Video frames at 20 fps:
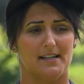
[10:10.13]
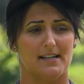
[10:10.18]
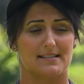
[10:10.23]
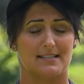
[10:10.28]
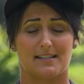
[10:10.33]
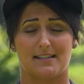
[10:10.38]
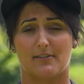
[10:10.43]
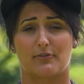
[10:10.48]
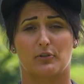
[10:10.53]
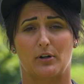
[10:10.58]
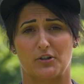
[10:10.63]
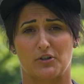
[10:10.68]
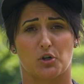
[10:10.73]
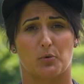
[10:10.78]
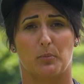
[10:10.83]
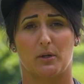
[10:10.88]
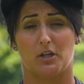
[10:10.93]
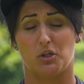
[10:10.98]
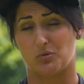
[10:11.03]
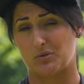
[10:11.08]
is a
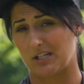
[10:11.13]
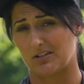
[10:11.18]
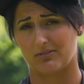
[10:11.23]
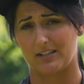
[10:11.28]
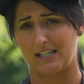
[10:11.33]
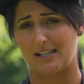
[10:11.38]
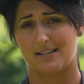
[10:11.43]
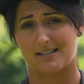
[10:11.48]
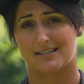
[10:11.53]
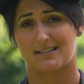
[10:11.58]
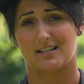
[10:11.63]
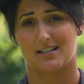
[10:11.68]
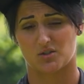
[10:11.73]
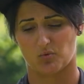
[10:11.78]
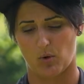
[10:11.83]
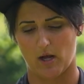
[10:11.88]
differential but utility disc as